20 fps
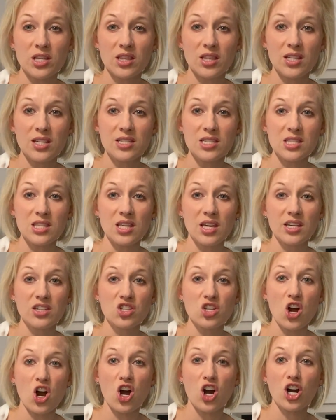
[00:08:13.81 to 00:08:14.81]
These things
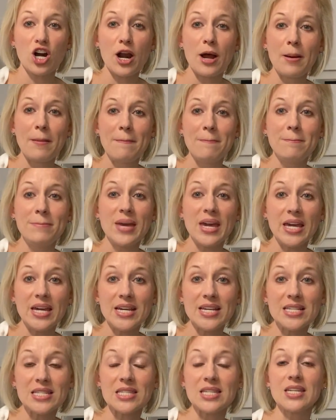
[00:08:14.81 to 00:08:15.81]
are
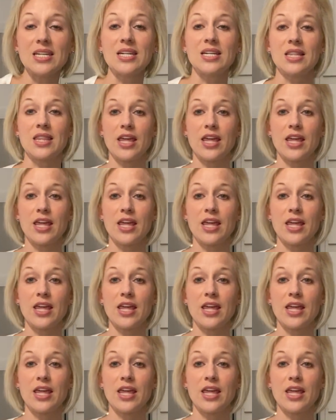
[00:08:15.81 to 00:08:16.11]
amazing.